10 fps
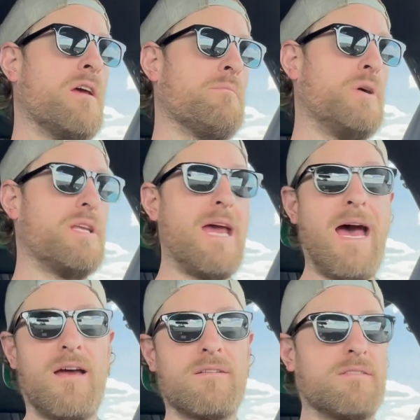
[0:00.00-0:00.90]
But
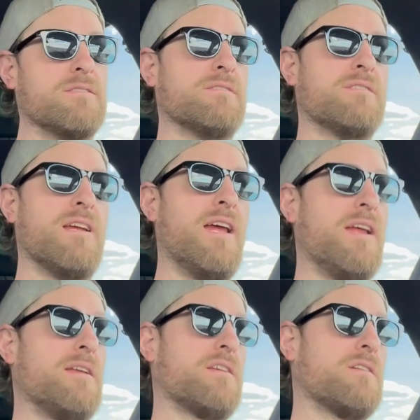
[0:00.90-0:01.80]
yeah,
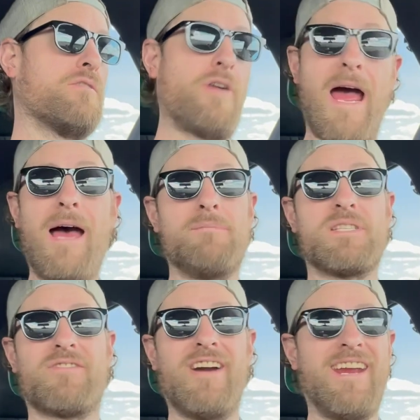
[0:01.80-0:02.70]
it
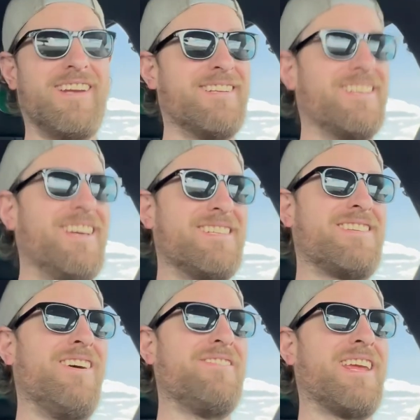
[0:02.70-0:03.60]
grabs great.
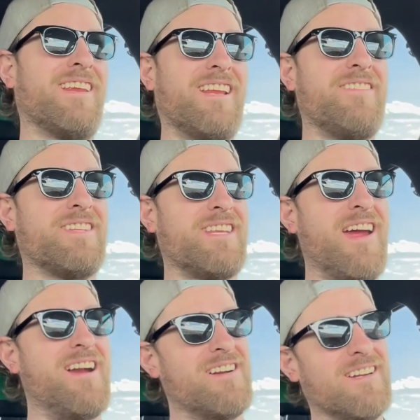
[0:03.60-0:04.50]
So I'm gonna leave it
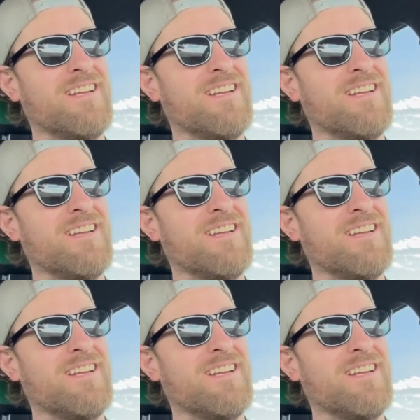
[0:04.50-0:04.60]
there.